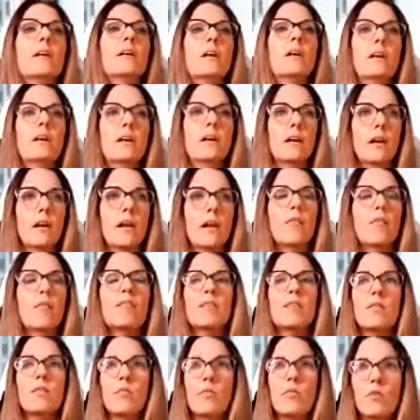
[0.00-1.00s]

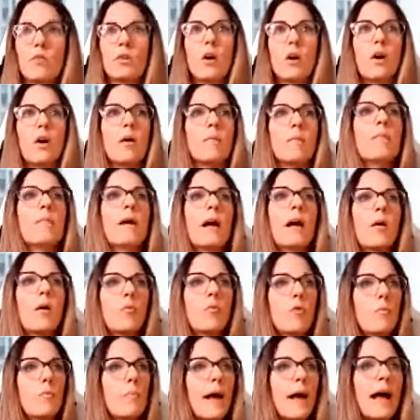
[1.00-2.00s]
everything will come and
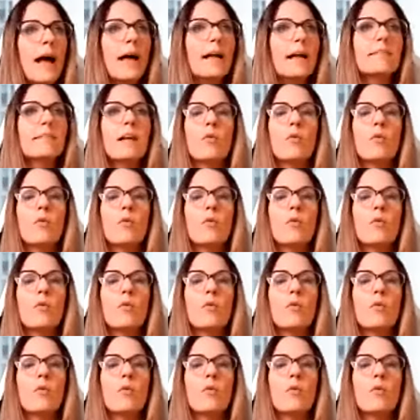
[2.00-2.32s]
will pass,